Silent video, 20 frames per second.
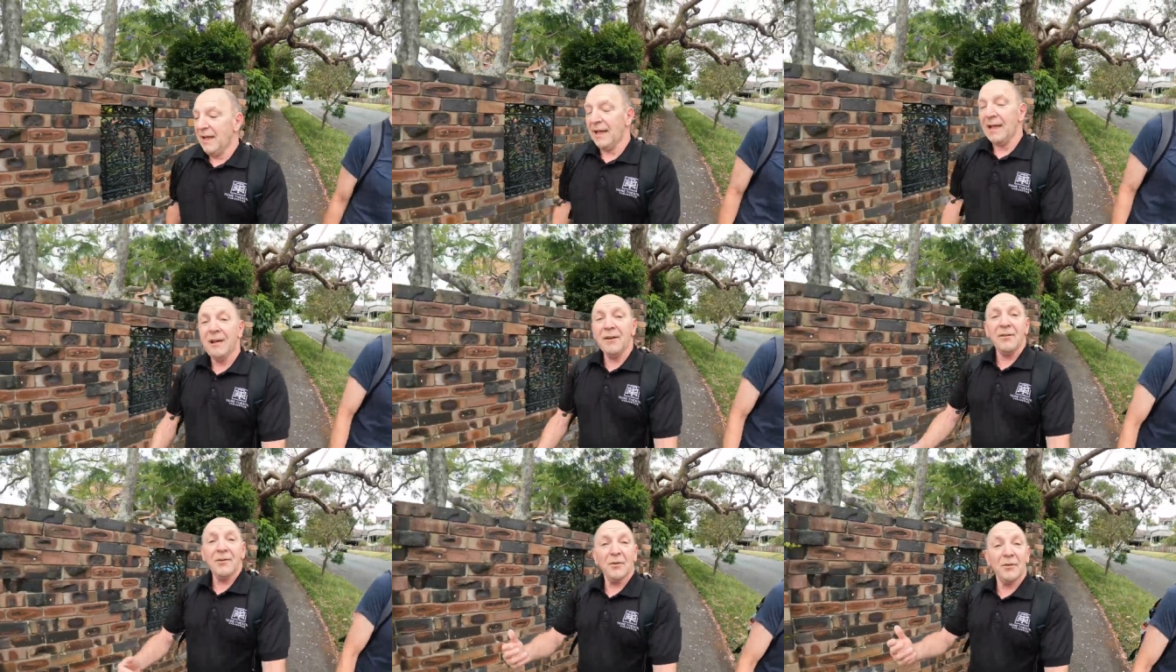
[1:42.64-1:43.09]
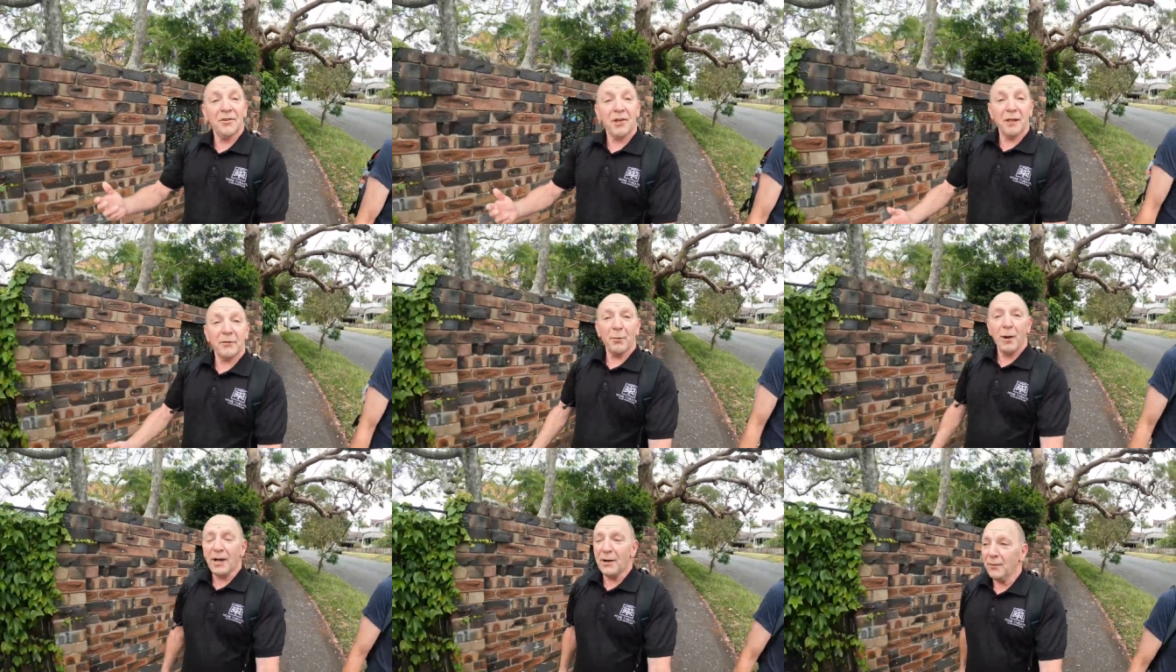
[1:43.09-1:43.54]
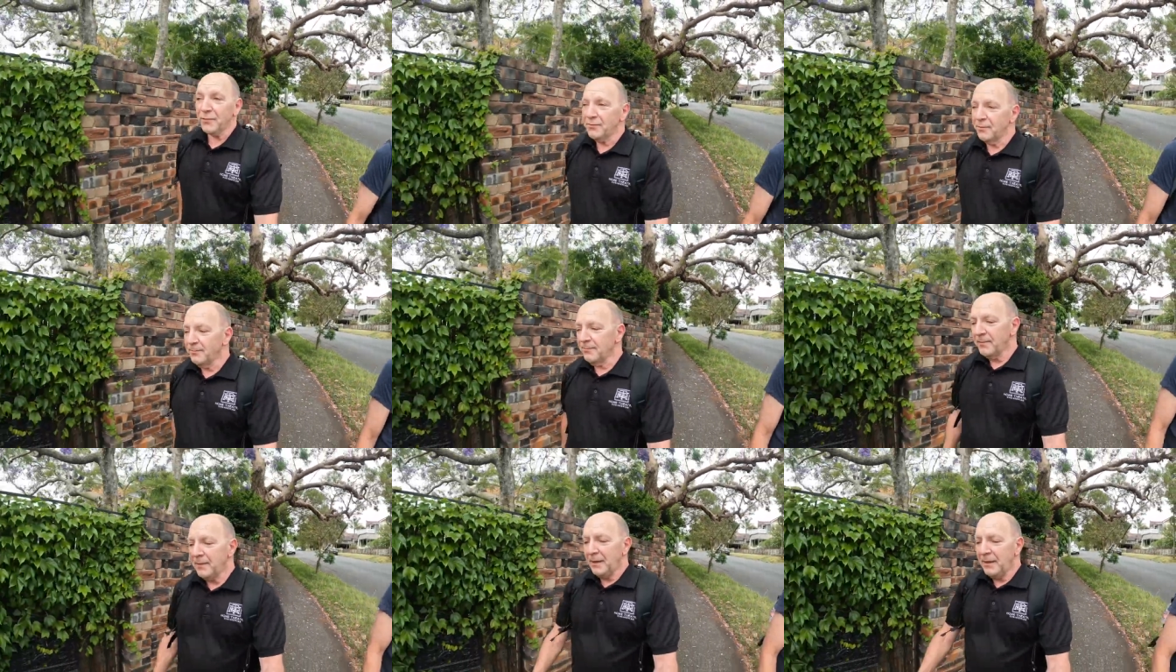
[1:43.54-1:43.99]
In New South Wales.
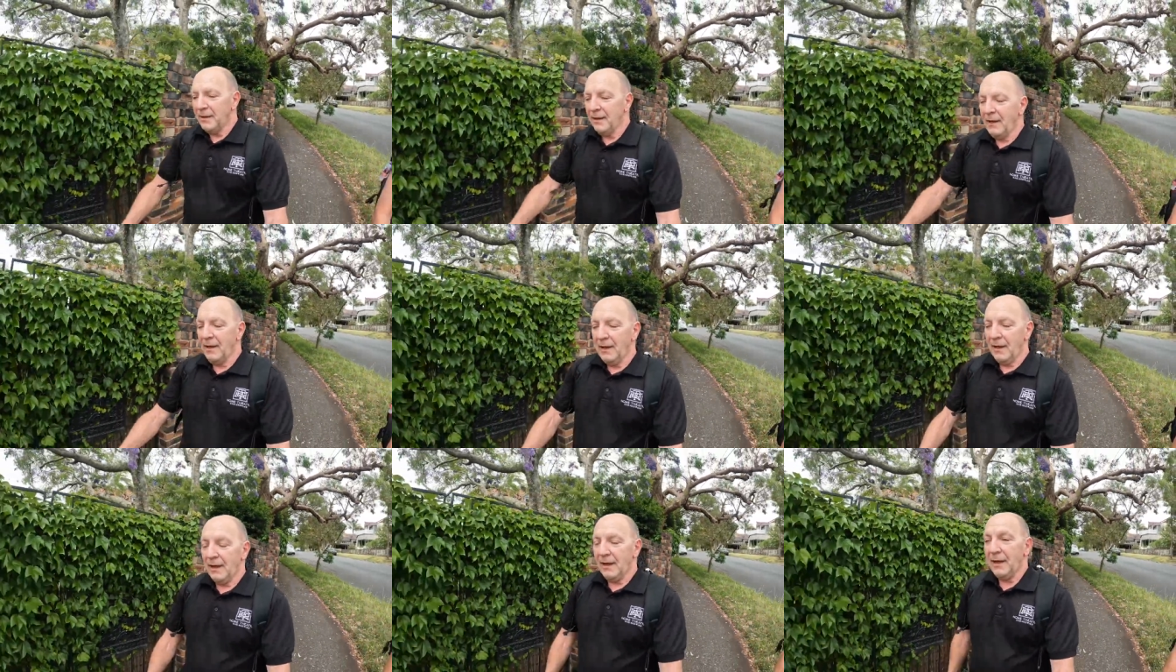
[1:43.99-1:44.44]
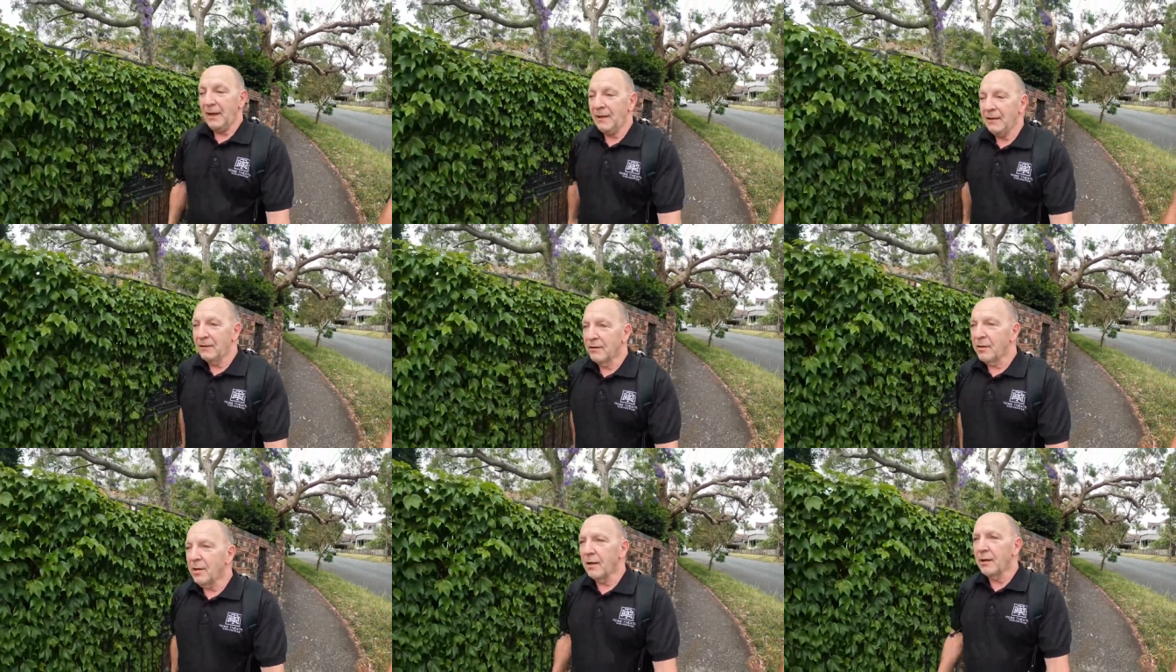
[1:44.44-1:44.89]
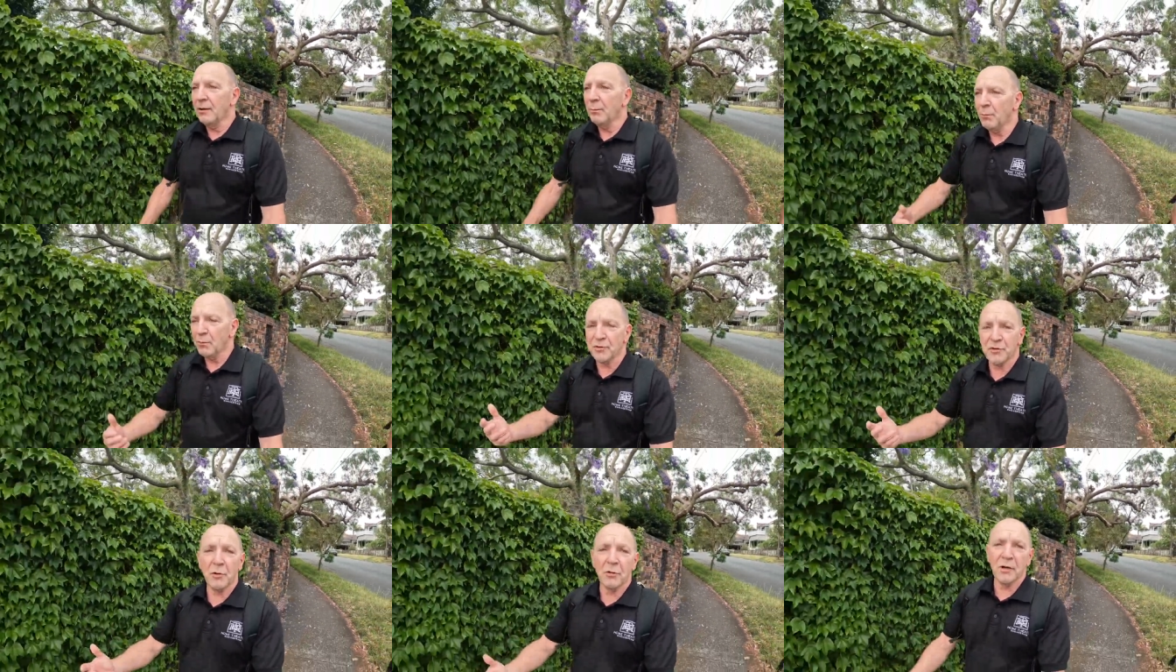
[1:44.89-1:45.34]
And
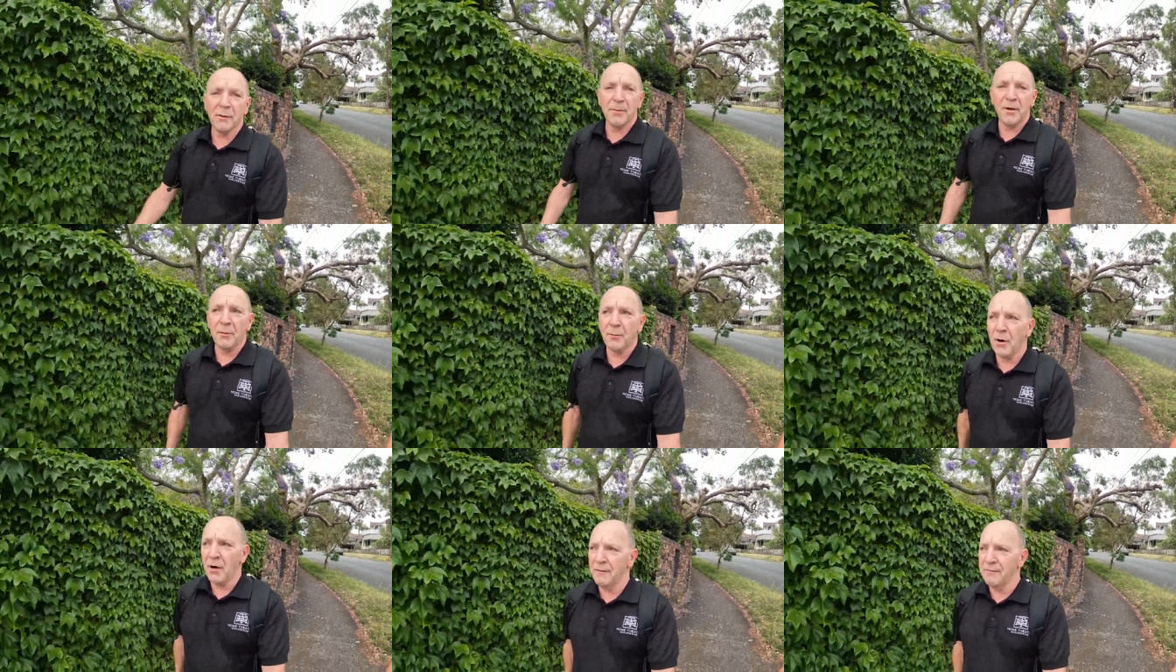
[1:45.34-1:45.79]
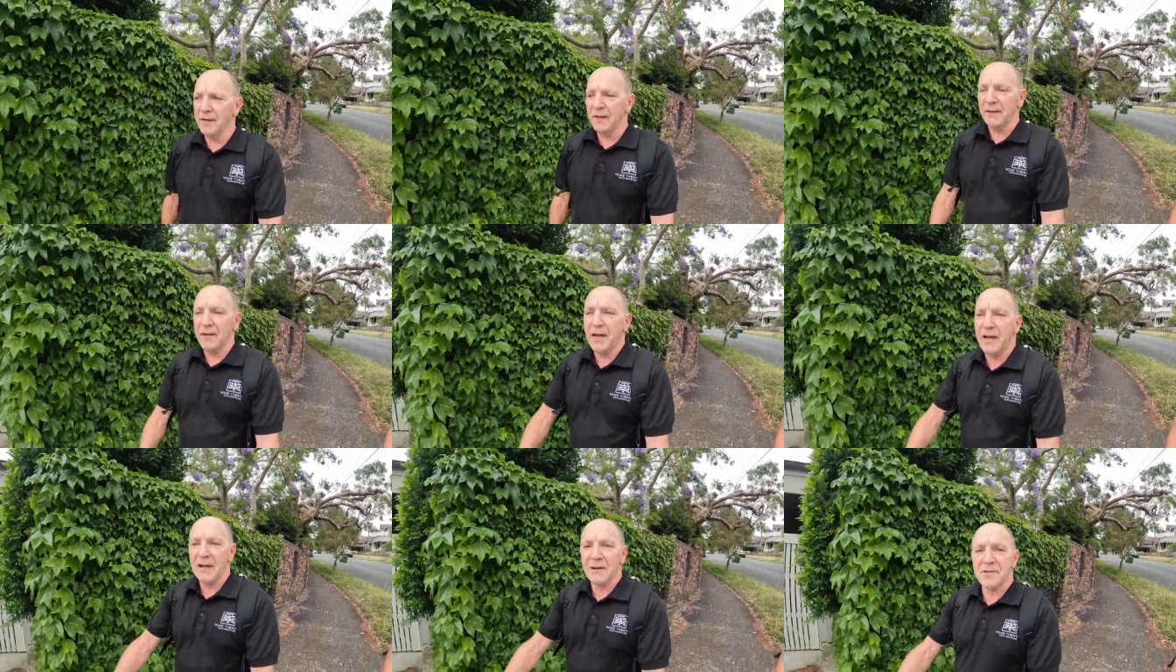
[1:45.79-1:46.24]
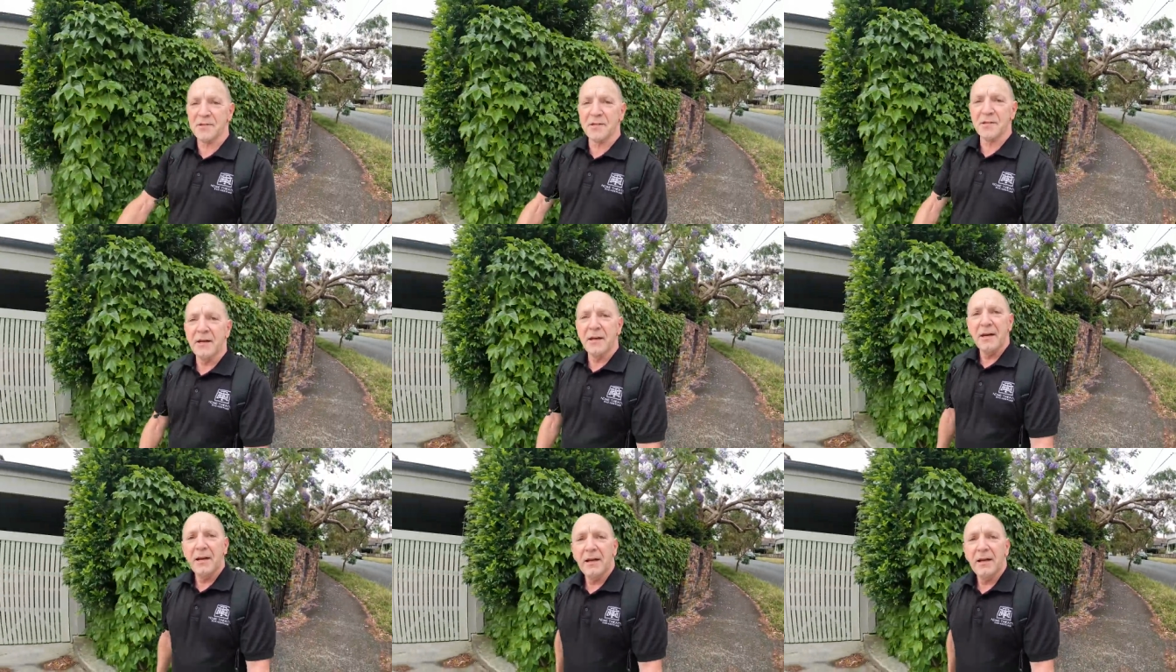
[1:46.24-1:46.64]
we'll shortly be arriving at the house,